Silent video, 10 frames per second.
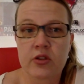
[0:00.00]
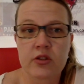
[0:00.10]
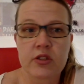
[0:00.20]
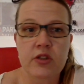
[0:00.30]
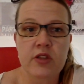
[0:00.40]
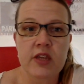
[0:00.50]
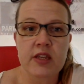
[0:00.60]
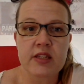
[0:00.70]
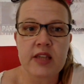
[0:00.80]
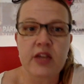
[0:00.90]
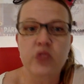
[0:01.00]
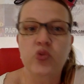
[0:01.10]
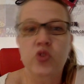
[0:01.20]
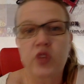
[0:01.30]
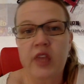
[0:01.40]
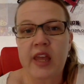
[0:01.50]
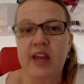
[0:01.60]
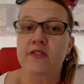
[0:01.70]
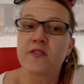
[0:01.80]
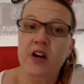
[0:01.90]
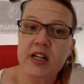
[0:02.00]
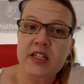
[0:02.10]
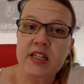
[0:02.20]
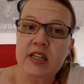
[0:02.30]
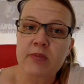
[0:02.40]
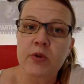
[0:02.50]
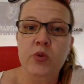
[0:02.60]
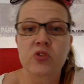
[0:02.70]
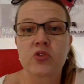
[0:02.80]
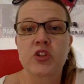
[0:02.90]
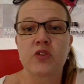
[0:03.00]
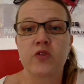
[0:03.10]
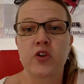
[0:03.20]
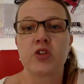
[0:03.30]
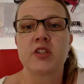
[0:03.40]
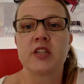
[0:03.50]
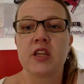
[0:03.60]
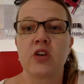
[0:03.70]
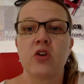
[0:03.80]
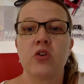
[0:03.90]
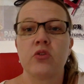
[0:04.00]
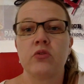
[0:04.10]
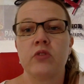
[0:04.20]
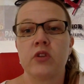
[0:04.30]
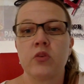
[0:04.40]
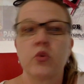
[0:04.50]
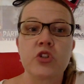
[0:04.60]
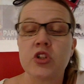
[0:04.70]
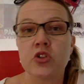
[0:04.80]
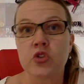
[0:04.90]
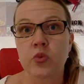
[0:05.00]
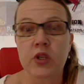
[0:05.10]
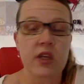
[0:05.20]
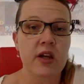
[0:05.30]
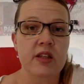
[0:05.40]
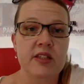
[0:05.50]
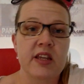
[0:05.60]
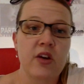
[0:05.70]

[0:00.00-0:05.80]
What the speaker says: So there's our drawing and our fighting, but we're also focusing on the what do you do when you can't stay